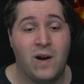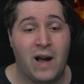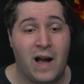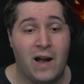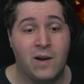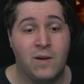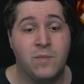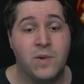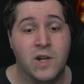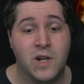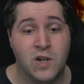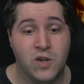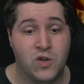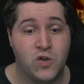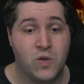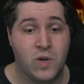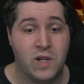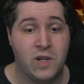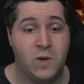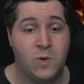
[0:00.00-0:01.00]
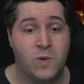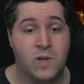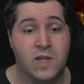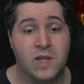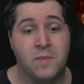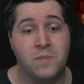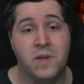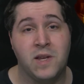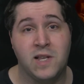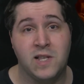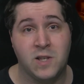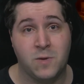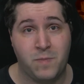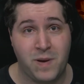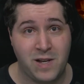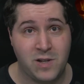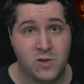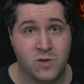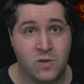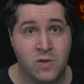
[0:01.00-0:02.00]
I'm going to treat you with something
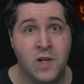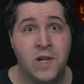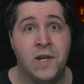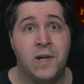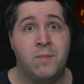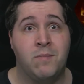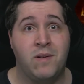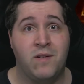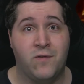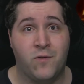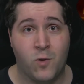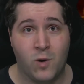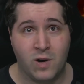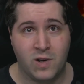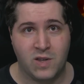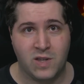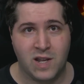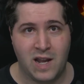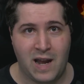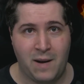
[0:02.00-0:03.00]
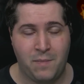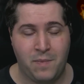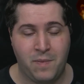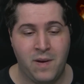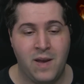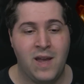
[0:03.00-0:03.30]
special before I stop.